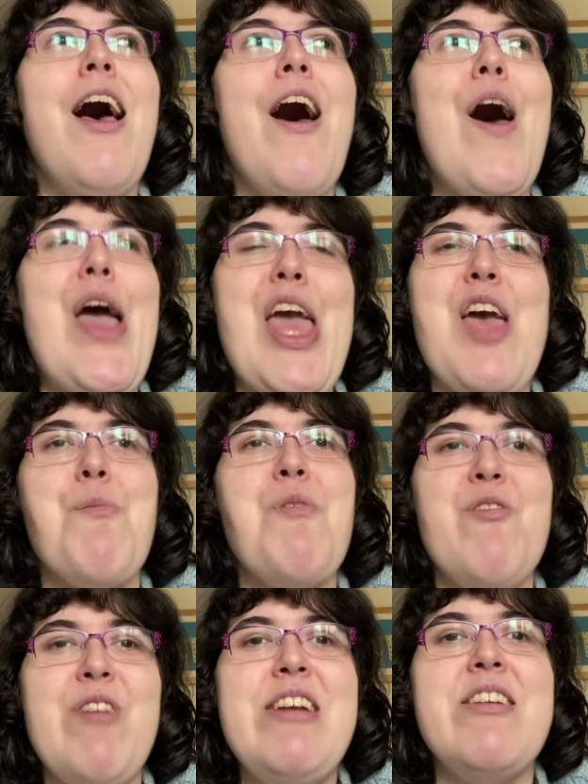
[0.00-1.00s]
I am
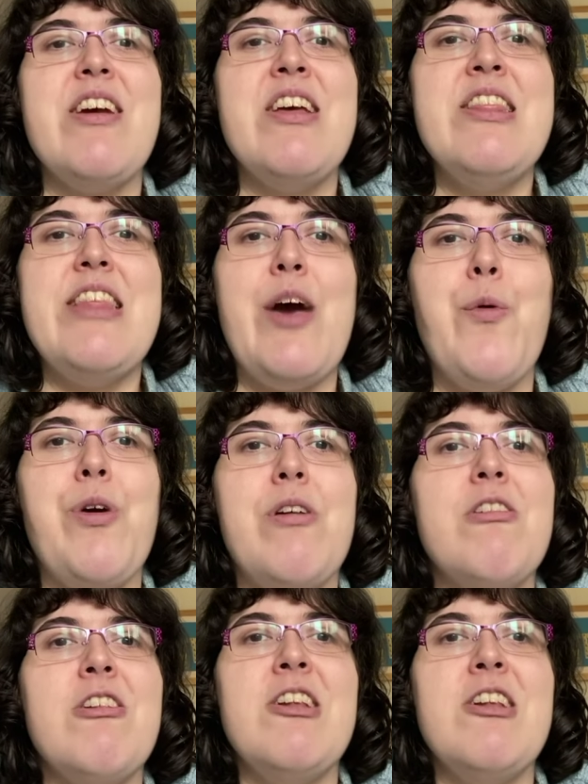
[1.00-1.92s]
a reader that will